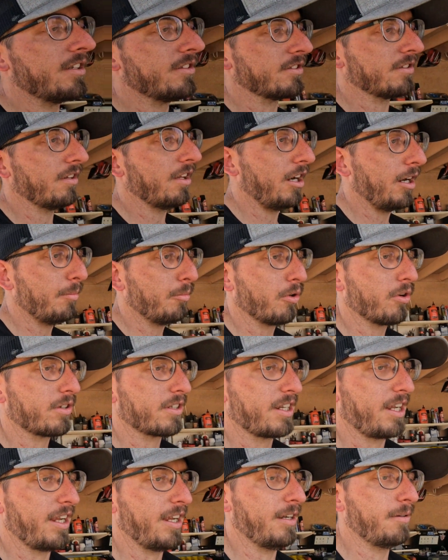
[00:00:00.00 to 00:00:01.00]
there's a lot
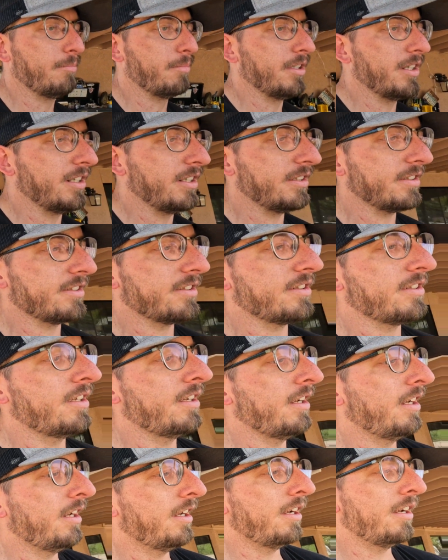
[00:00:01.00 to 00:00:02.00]
more CAN bus